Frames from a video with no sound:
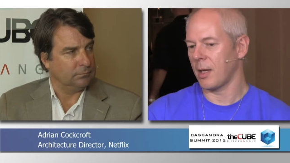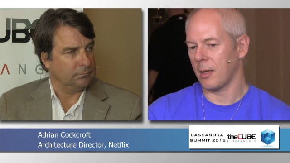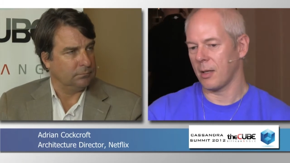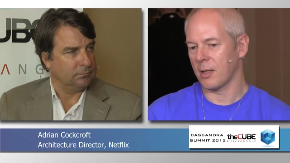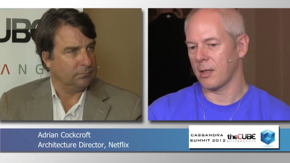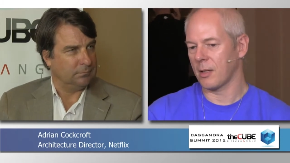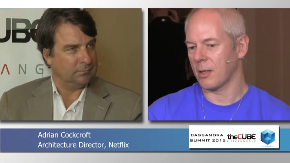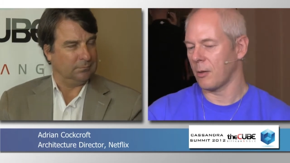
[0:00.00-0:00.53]
Speaker 1: say
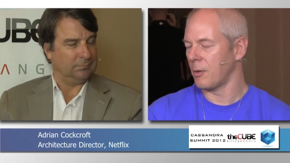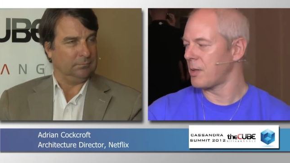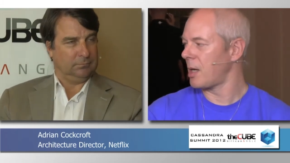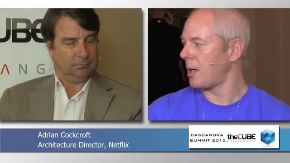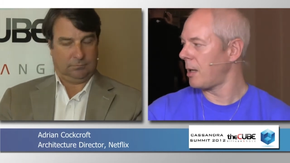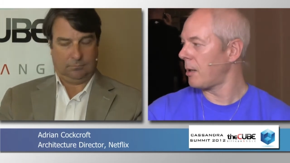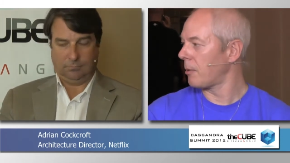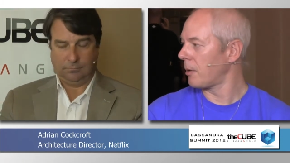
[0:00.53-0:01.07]
this is who's
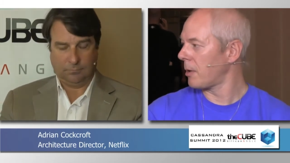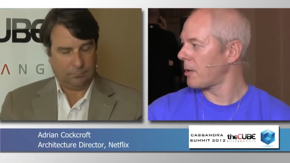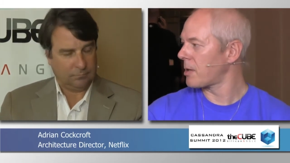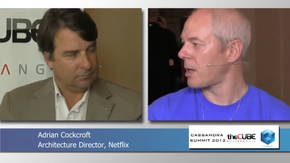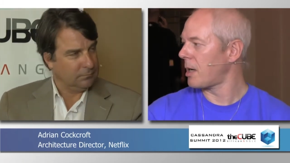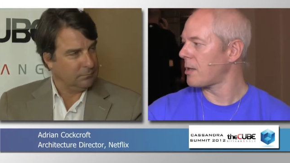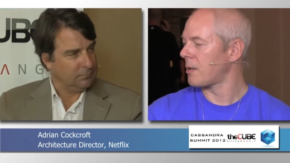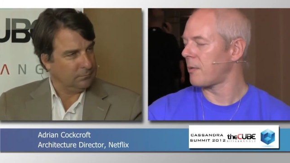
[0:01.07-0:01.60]
in it, all those
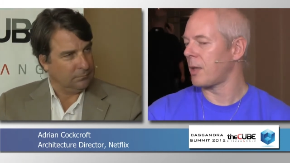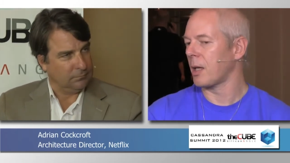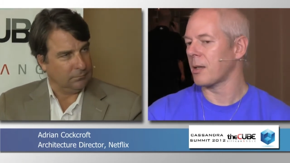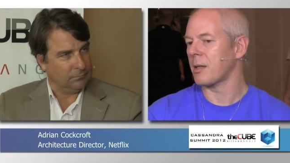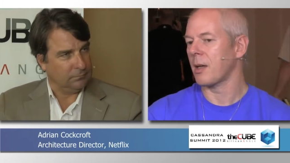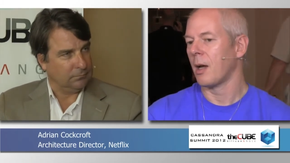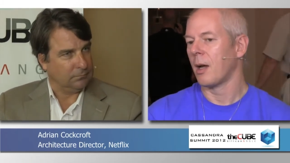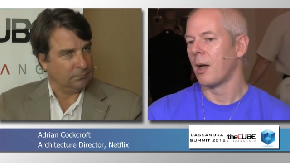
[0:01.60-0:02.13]
kinds of
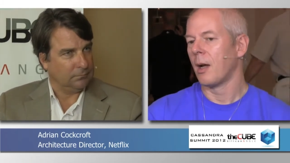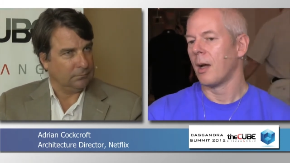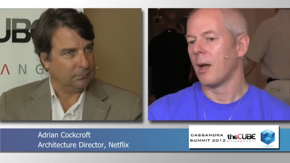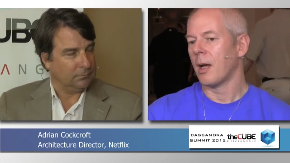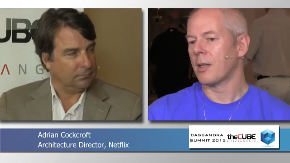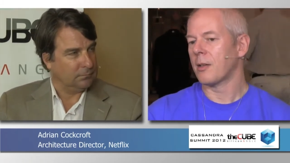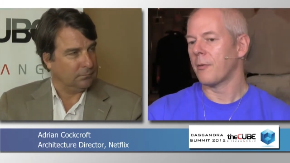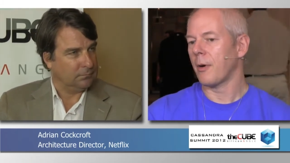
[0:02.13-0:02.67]
things.
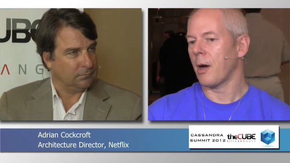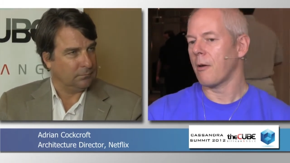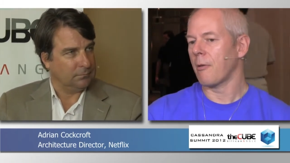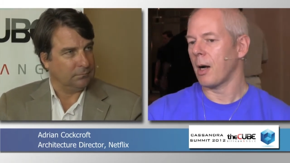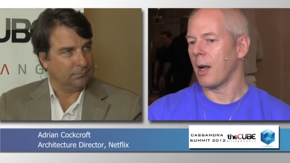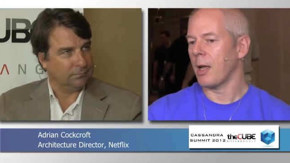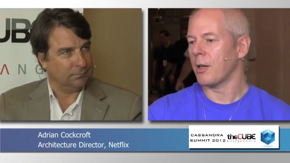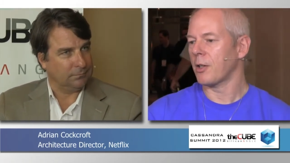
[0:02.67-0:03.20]
It's a very
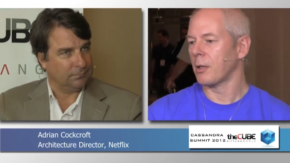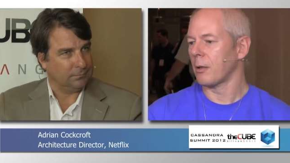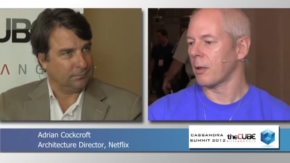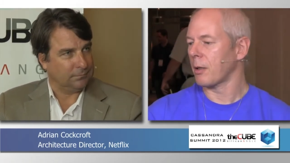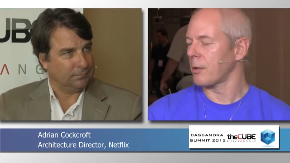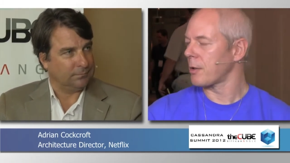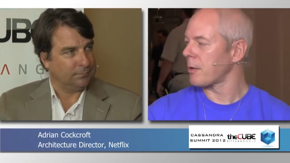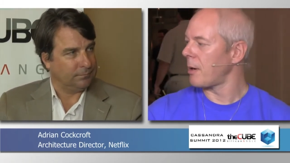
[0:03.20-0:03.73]

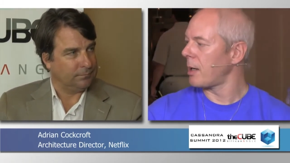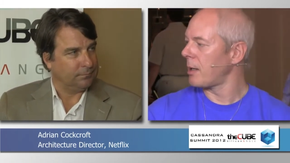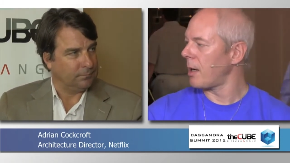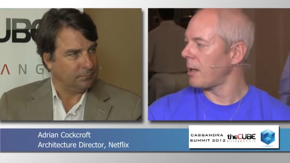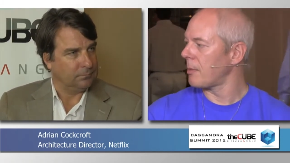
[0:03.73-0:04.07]
relational constrained